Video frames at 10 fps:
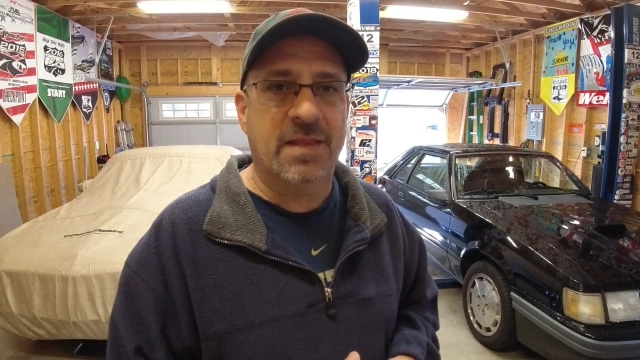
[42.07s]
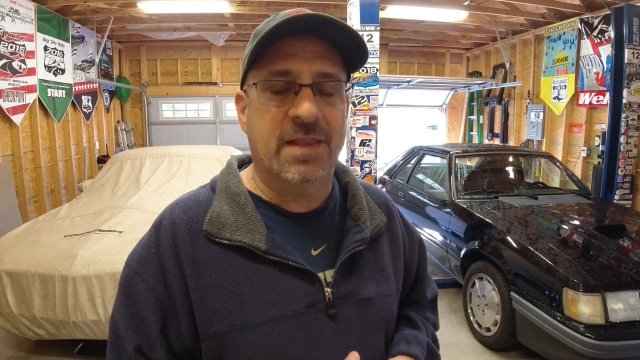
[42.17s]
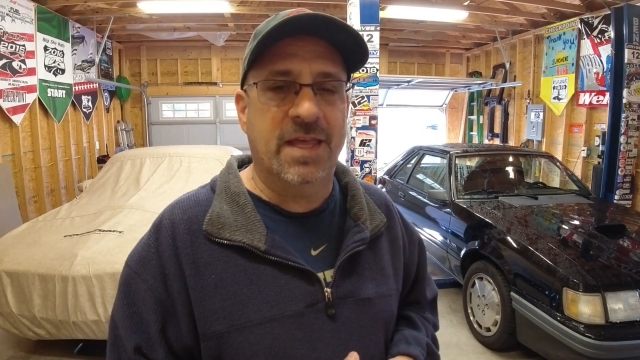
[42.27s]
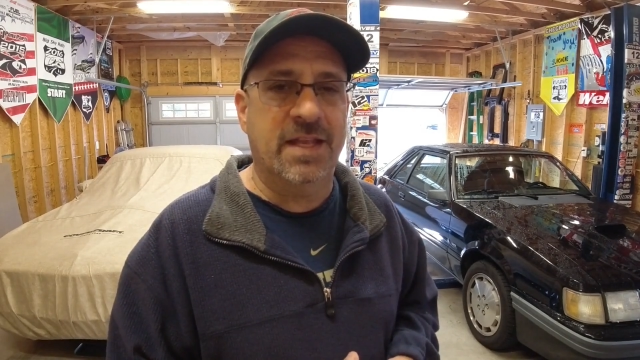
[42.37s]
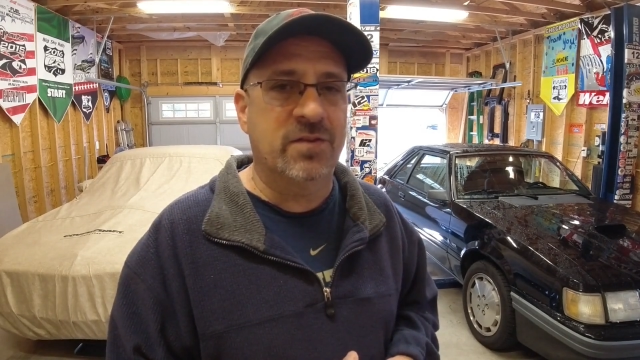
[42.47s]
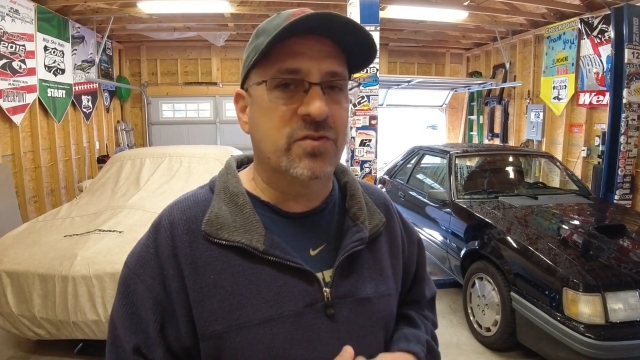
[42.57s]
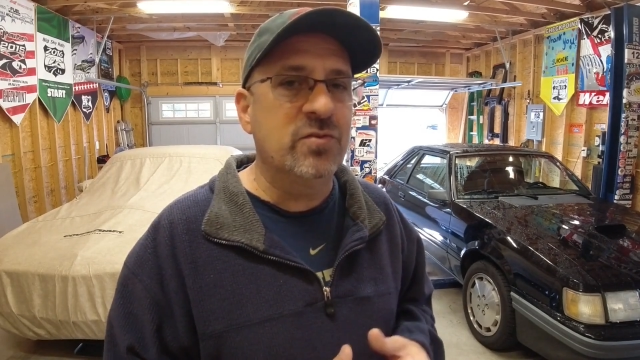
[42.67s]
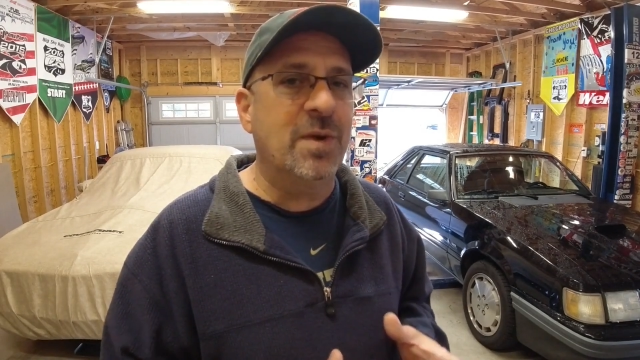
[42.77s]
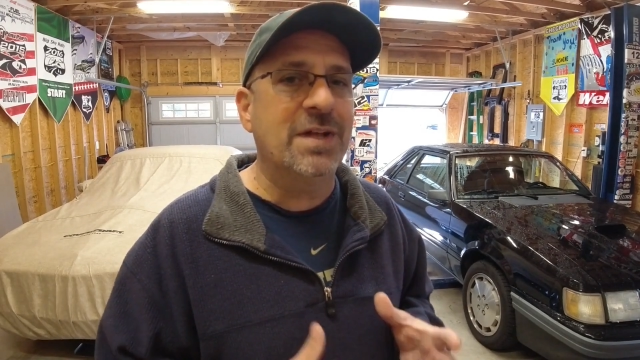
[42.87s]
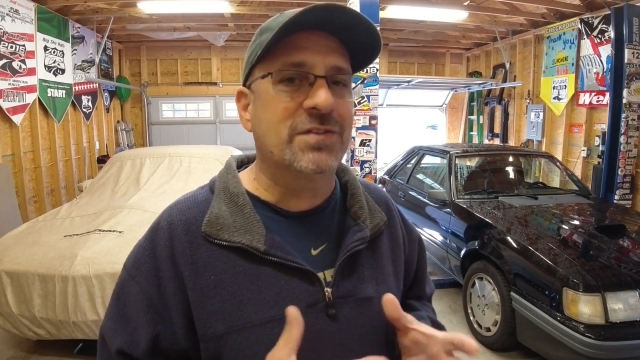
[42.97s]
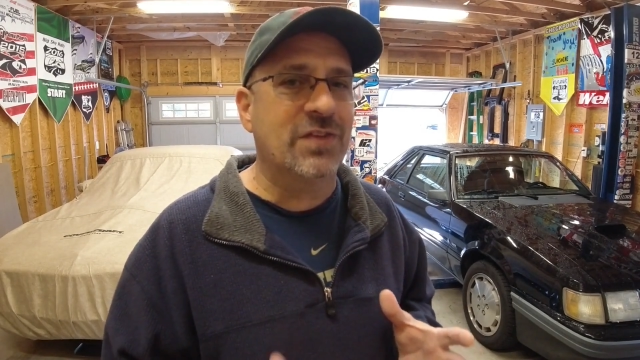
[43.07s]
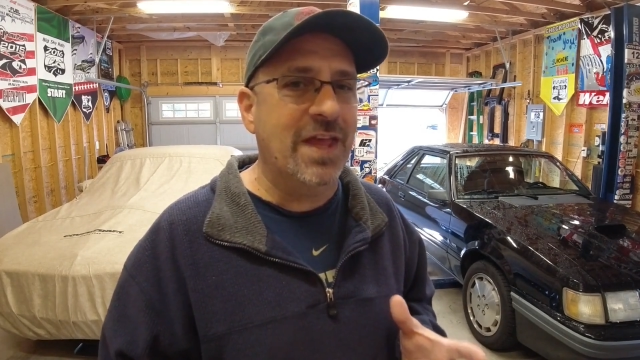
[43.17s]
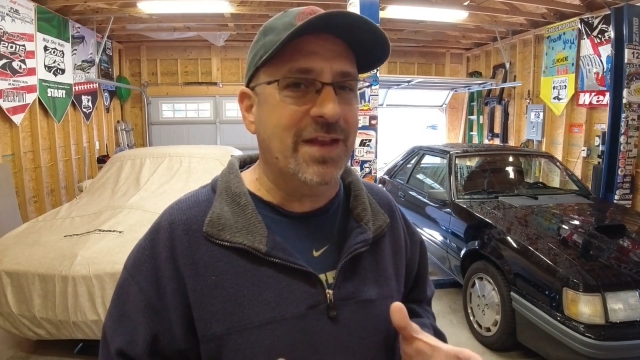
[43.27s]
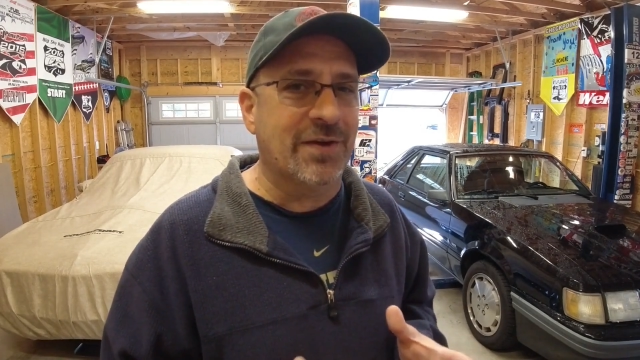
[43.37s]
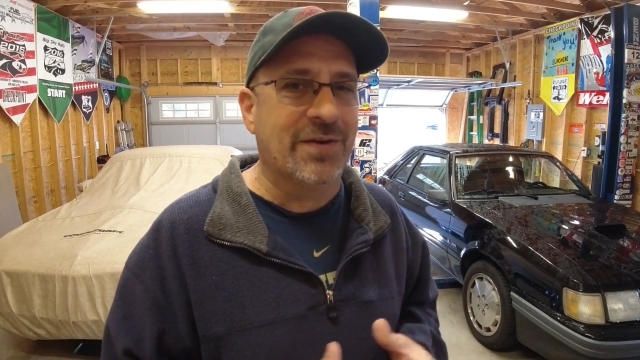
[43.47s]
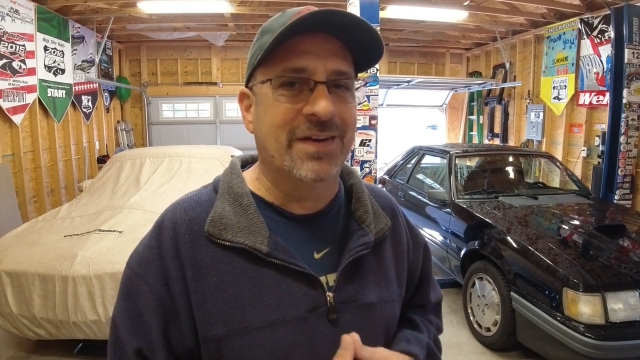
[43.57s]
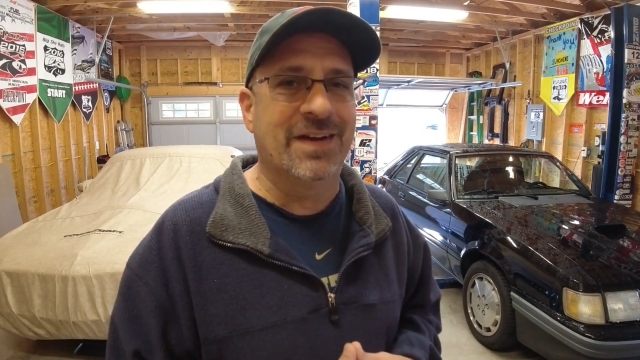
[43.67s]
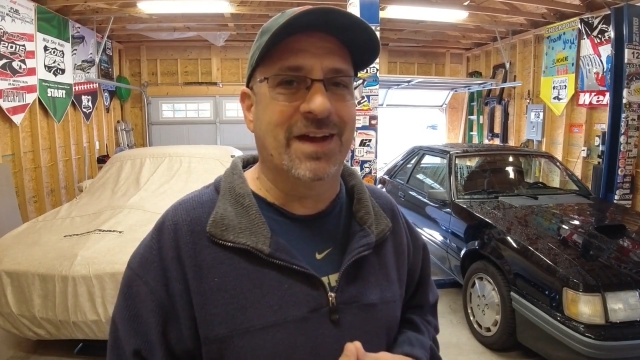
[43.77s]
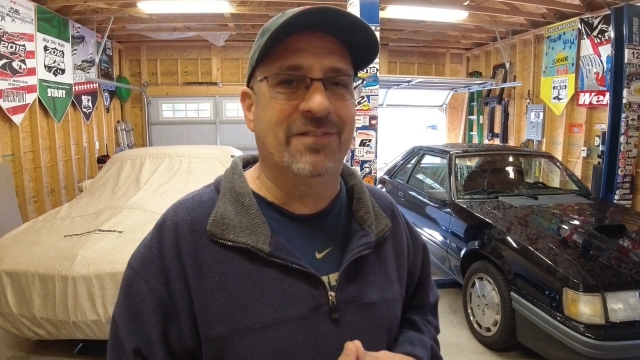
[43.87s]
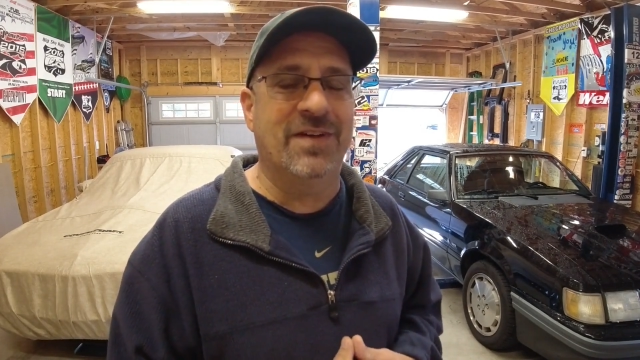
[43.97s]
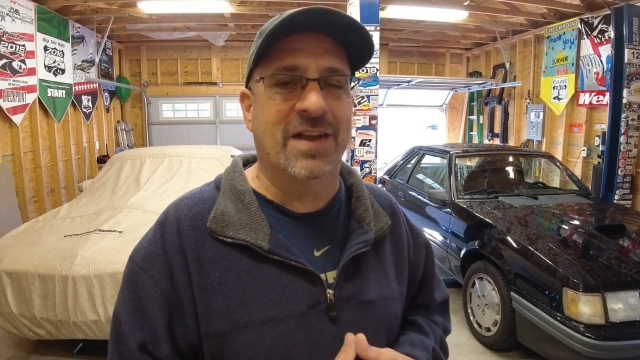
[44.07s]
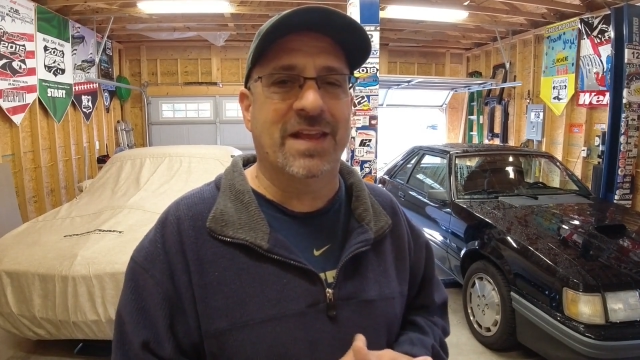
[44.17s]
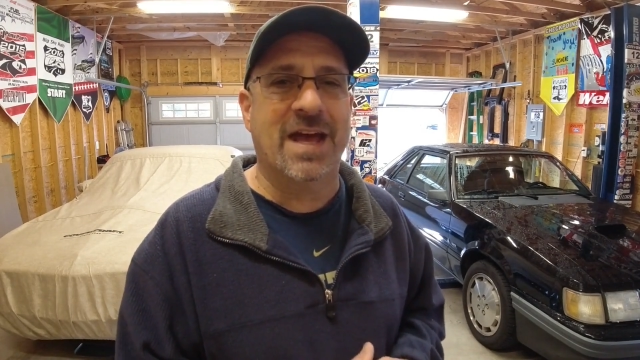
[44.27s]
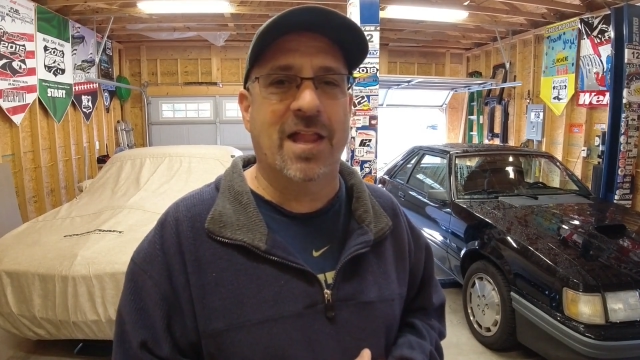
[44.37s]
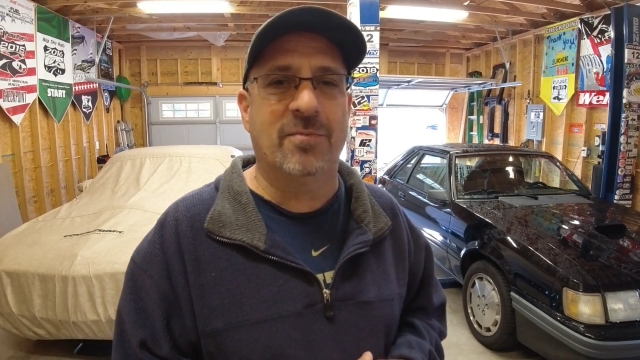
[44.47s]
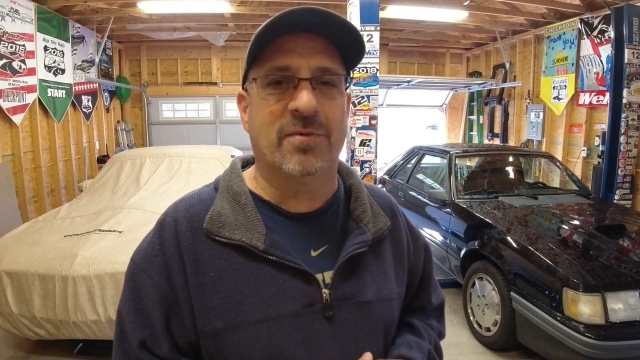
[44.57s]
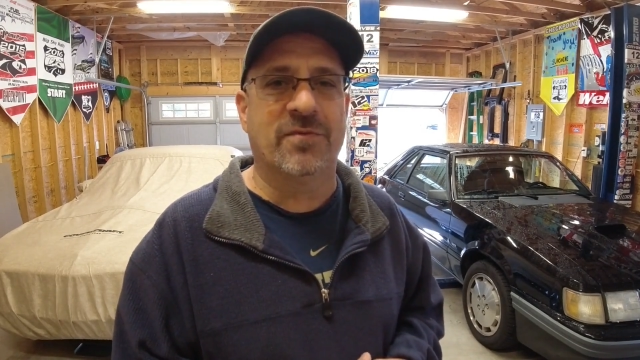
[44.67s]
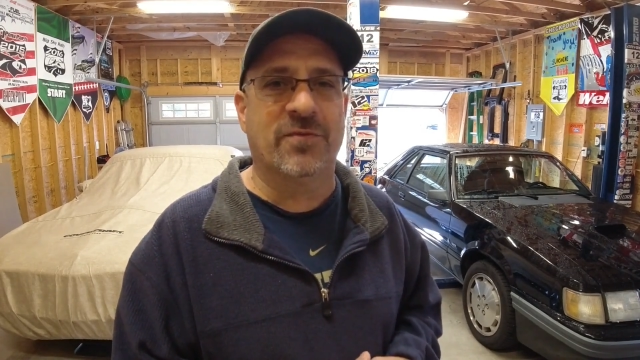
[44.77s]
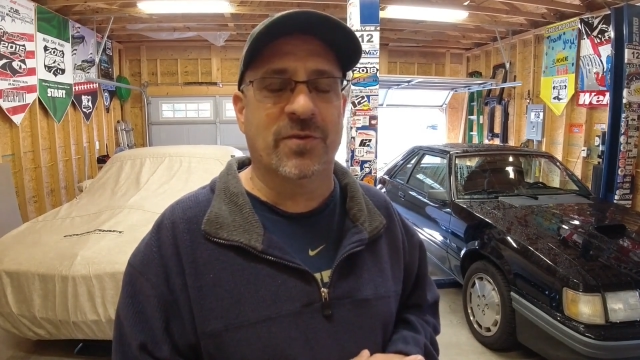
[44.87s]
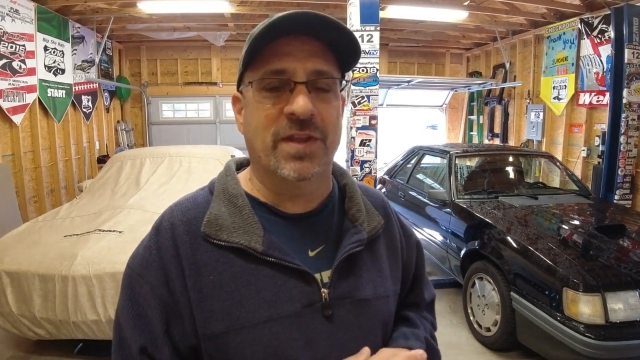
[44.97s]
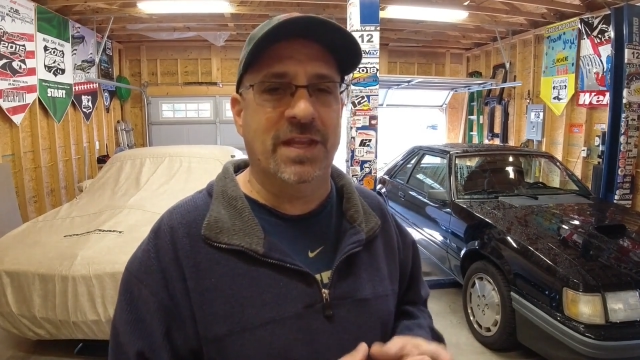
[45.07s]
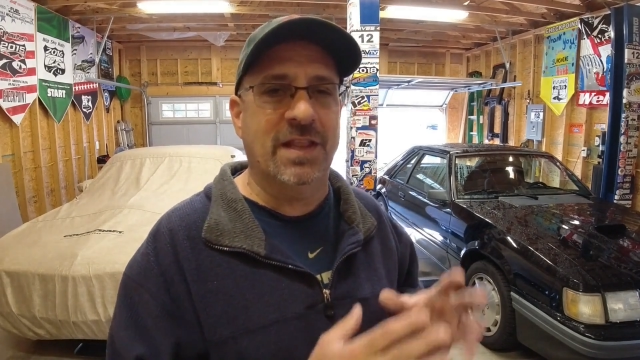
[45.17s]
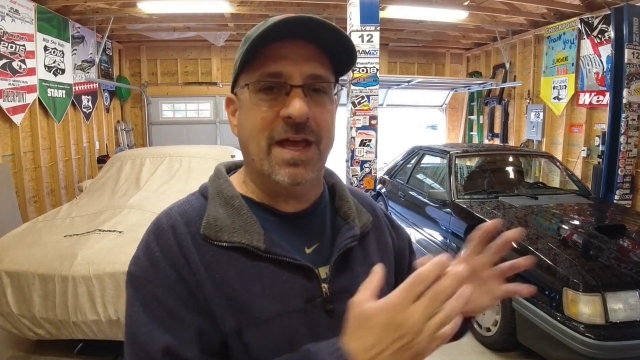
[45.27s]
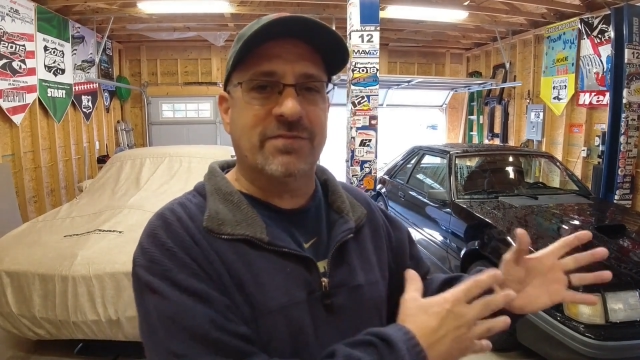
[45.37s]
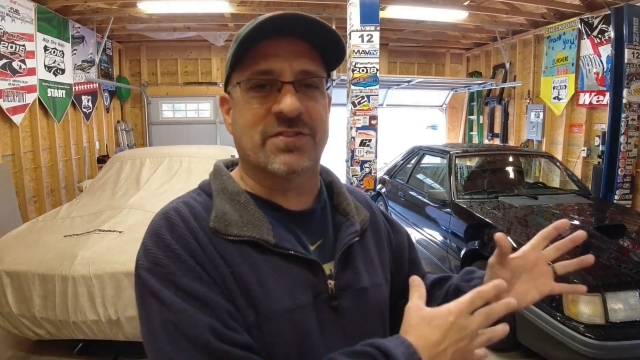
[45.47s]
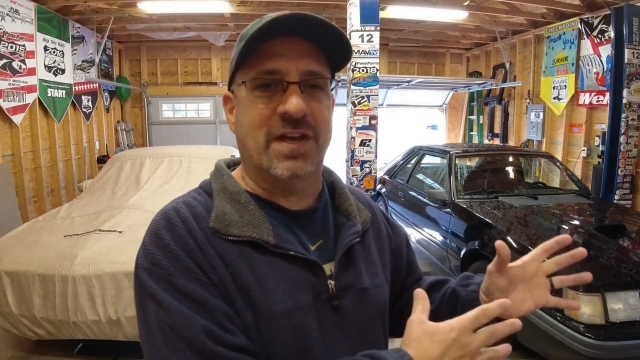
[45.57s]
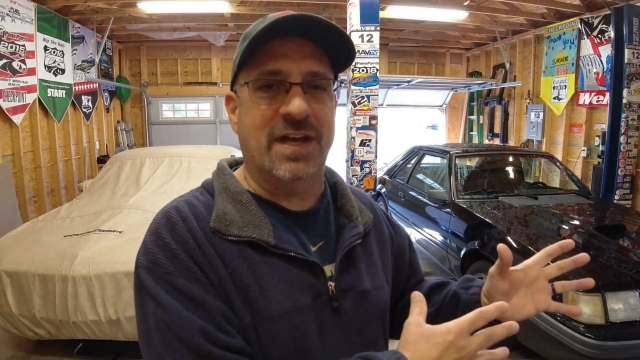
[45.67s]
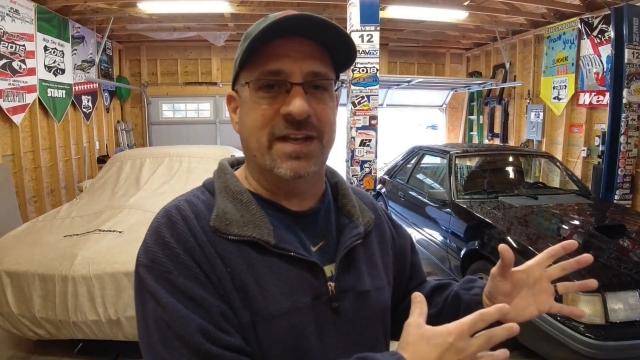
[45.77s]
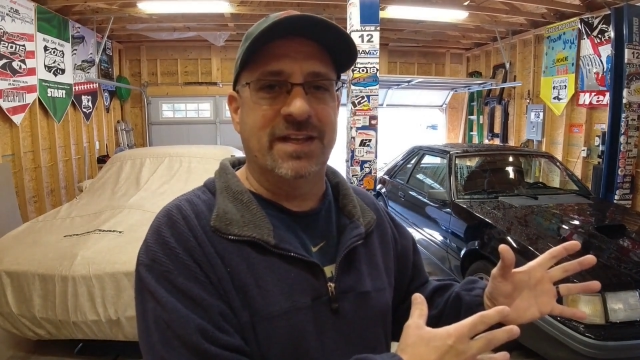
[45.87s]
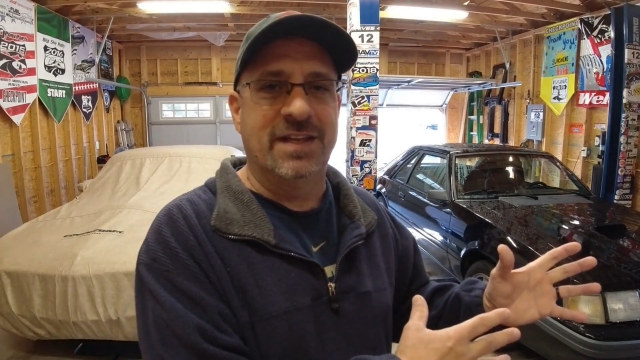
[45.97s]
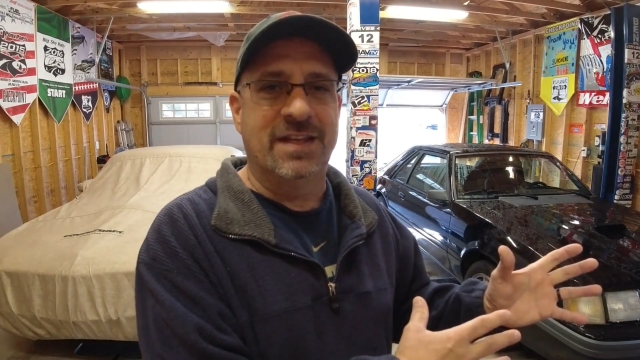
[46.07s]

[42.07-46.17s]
Then 2 months later, I found a caliper for the left side